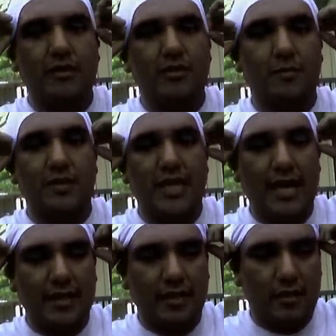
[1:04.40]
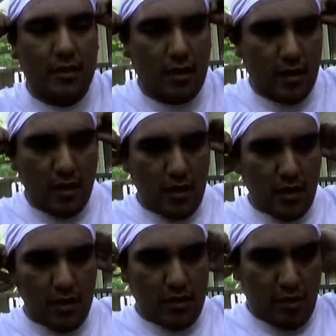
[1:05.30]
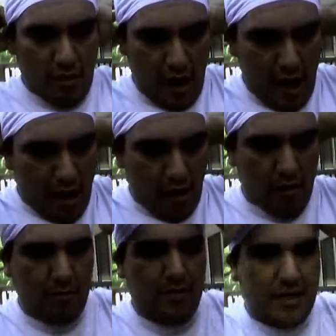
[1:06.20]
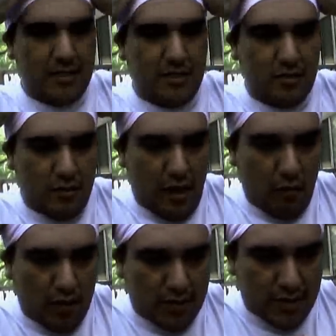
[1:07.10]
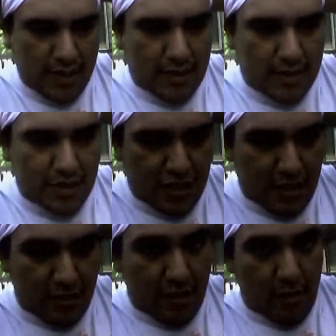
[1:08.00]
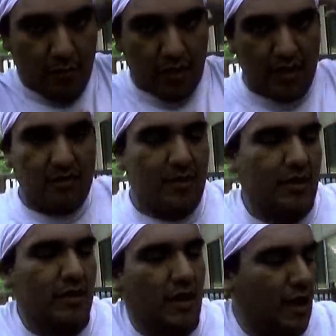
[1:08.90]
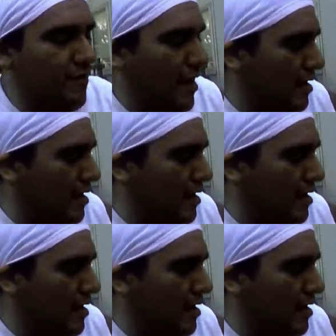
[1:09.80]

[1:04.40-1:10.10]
here is you're protecting your hair, because you do not want to get this shit in your hair. Believe me, I've